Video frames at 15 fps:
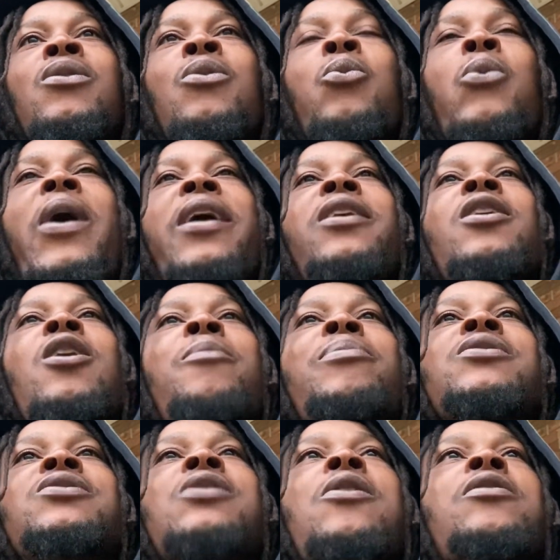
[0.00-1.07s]
wake up
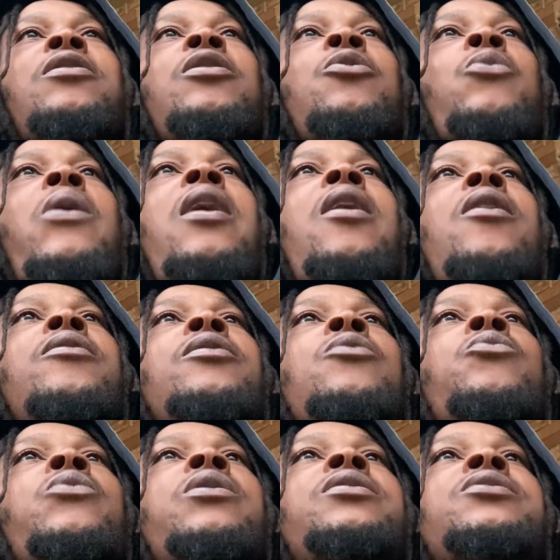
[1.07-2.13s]
and turn it around
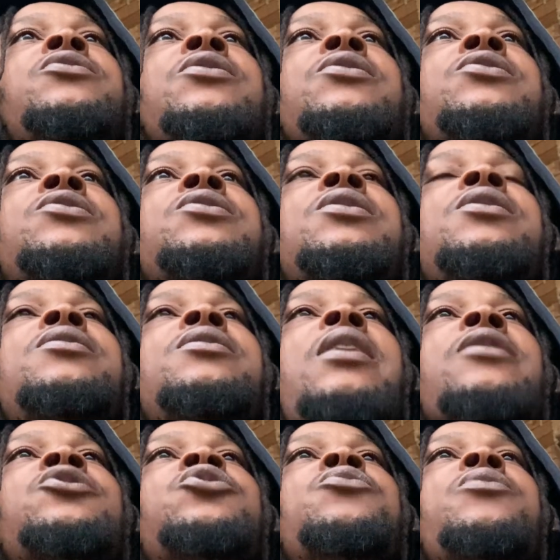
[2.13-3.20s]
and really just see
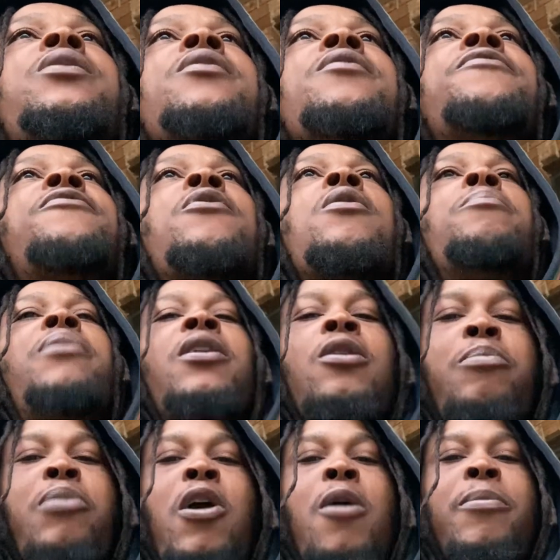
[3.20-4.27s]
that you're here for a bigger
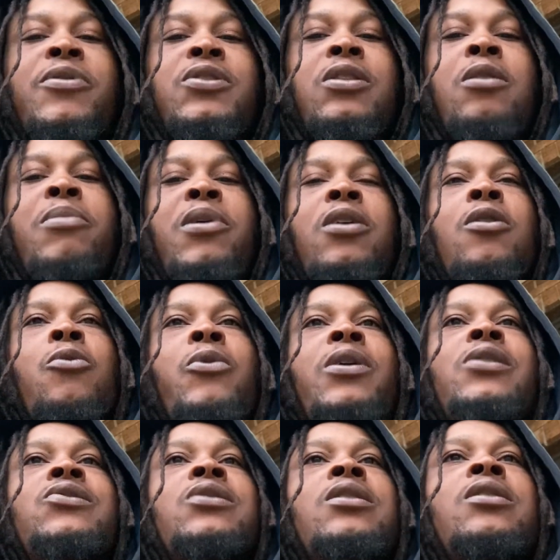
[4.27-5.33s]
purpose and a bigger
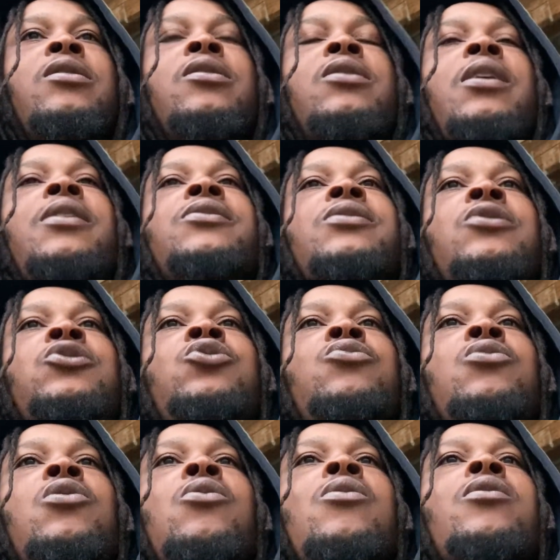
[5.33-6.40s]
reason, and the things that you're
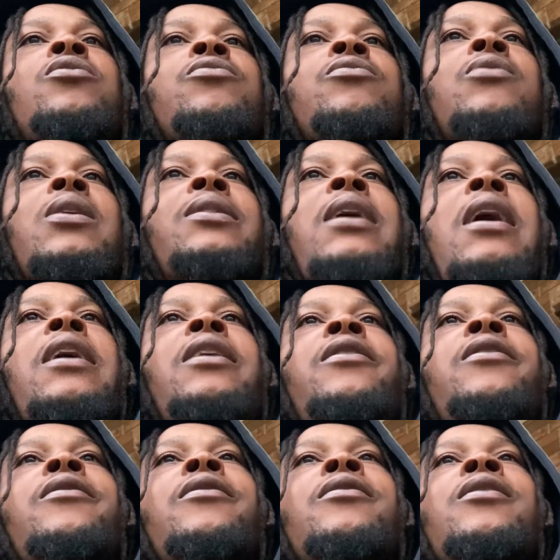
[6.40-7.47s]
going through are not
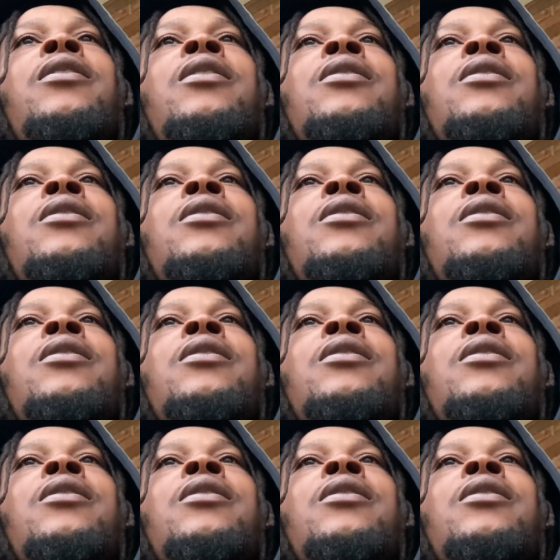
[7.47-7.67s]
here